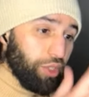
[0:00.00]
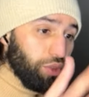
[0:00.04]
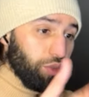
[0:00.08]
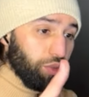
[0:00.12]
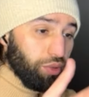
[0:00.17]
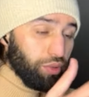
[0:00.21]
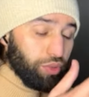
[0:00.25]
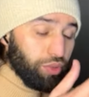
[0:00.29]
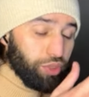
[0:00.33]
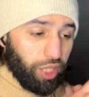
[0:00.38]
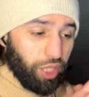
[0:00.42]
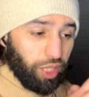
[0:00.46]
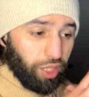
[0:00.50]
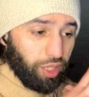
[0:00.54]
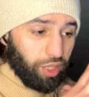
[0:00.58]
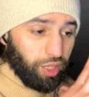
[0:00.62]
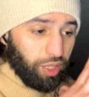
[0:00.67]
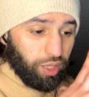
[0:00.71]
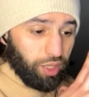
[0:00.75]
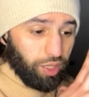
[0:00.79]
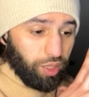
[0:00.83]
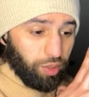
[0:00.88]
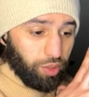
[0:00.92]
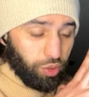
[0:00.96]
to check
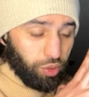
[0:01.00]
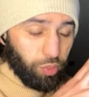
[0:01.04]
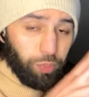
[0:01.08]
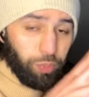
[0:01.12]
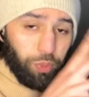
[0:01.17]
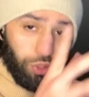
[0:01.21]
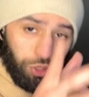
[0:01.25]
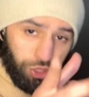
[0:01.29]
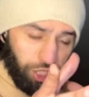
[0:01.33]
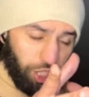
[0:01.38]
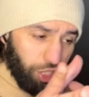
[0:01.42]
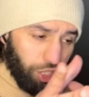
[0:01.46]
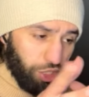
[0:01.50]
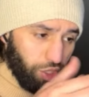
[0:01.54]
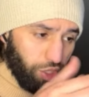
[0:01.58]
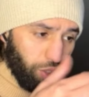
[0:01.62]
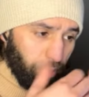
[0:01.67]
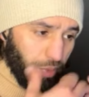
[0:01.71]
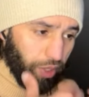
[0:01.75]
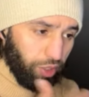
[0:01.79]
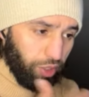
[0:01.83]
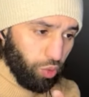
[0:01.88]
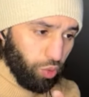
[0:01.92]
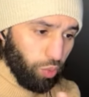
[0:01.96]
to purchase
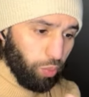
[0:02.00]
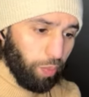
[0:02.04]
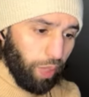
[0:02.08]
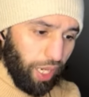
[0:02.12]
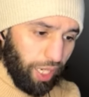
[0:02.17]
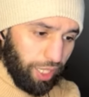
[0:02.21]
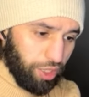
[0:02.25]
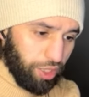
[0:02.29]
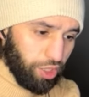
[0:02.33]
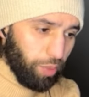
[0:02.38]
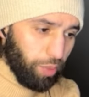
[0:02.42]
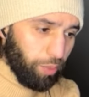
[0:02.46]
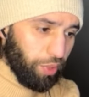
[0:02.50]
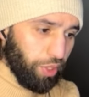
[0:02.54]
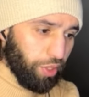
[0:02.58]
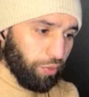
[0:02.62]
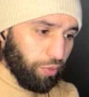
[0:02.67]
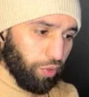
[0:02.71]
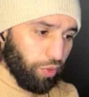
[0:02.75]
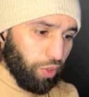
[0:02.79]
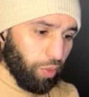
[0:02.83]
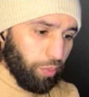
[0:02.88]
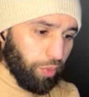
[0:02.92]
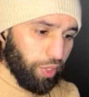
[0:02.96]
something, to buy something
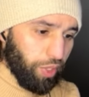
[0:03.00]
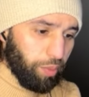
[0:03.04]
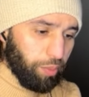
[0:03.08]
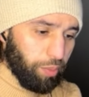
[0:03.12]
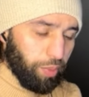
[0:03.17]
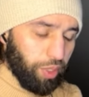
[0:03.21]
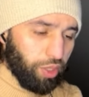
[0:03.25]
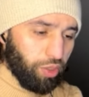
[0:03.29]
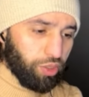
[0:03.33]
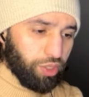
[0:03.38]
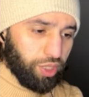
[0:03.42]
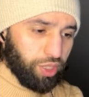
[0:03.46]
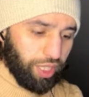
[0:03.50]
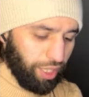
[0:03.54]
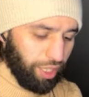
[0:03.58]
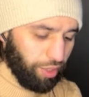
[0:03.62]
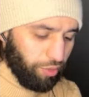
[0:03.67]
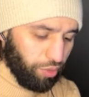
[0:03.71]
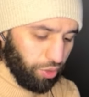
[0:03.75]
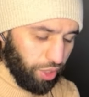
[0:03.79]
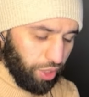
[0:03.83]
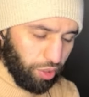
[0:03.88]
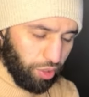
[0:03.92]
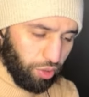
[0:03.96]
from there, because I
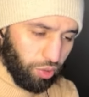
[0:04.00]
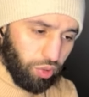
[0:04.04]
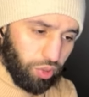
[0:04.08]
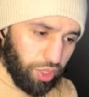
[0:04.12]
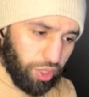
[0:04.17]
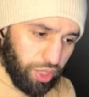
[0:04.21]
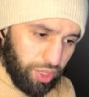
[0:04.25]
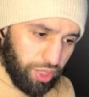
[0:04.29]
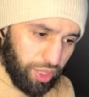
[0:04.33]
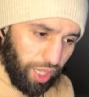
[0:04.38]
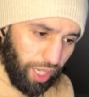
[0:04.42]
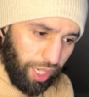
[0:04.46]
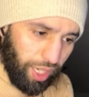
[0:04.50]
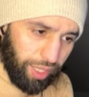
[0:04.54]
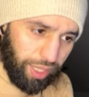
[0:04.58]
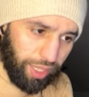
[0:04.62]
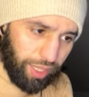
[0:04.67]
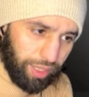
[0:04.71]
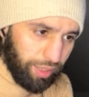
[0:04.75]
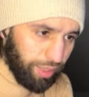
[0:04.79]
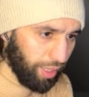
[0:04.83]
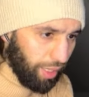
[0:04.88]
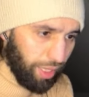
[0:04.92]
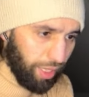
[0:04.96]
have really cool design,
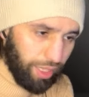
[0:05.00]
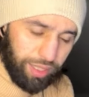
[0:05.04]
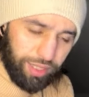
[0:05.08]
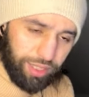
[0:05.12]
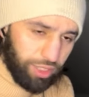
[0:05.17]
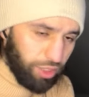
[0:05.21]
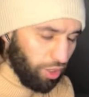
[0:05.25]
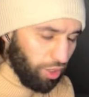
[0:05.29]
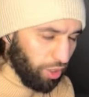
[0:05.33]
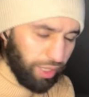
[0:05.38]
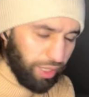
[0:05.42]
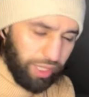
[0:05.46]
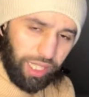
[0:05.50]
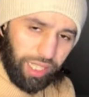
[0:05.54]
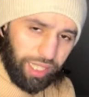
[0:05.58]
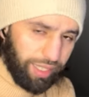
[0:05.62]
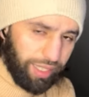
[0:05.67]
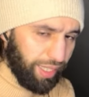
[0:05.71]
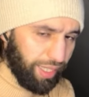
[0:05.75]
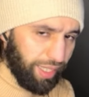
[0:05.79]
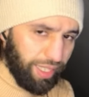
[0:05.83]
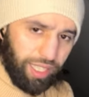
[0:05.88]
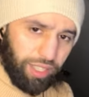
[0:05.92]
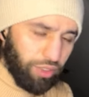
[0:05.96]
and it's not
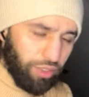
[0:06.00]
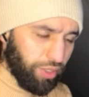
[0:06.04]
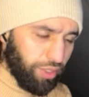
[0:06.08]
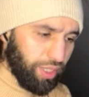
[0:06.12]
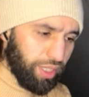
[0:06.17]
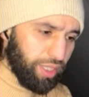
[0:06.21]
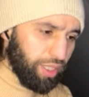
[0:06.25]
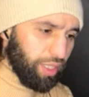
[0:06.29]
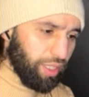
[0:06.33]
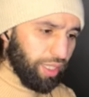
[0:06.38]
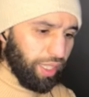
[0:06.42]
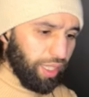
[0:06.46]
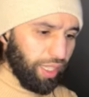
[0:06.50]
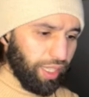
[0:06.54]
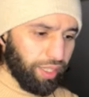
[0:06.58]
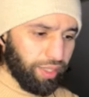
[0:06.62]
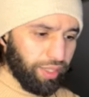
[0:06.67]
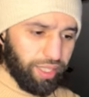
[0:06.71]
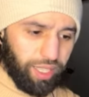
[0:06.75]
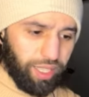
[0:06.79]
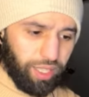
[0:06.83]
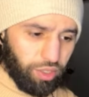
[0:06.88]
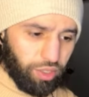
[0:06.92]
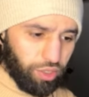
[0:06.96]
like the
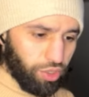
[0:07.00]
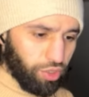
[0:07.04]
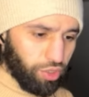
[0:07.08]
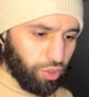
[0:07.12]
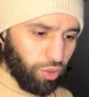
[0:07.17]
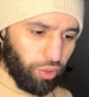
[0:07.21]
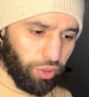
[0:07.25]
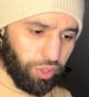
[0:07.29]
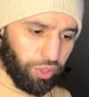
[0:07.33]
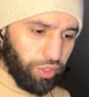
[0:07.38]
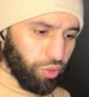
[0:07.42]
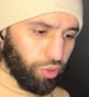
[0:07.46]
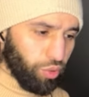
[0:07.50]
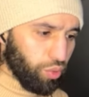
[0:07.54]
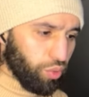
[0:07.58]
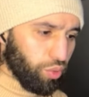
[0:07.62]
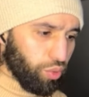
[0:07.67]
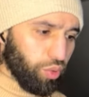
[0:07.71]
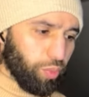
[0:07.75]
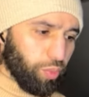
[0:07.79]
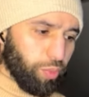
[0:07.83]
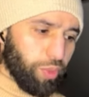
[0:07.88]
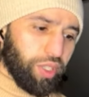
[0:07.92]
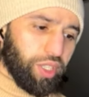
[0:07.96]
other store in
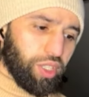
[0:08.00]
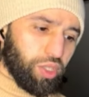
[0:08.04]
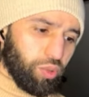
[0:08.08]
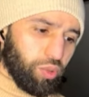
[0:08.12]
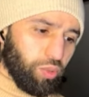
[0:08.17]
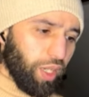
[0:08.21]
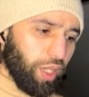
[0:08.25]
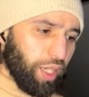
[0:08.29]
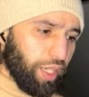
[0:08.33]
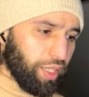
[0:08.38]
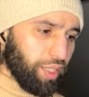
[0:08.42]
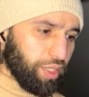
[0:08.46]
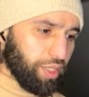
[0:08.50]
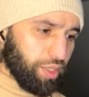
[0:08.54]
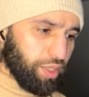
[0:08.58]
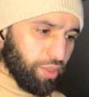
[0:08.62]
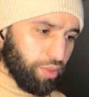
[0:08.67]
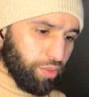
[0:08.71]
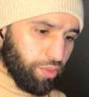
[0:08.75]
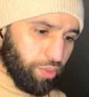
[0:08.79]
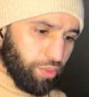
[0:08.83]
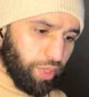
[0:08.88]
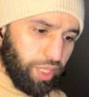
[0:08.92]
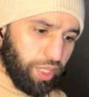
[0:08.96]
YouTube. This one
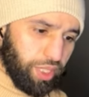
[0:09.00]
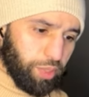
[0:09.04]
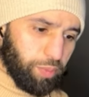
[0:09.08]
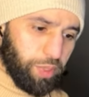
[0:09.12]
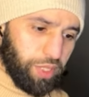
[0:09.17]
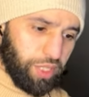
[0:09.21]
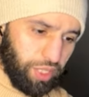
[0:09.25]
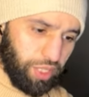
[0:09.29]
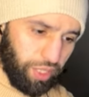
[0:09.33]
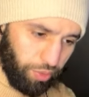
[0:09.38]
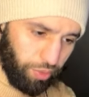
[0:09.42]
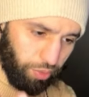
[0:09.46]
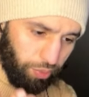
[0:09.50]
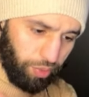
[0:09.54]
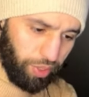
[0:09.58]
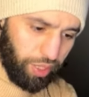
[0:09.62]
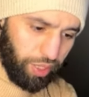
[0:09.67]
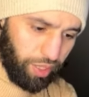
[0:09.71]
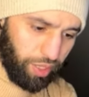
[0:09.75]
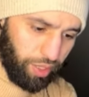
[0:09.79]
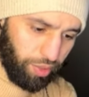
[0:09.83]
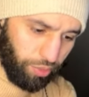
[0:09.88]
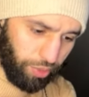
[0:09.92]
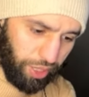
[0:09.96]
is
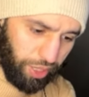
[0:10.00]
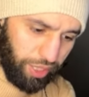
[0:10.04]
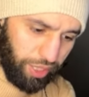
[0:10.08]
really really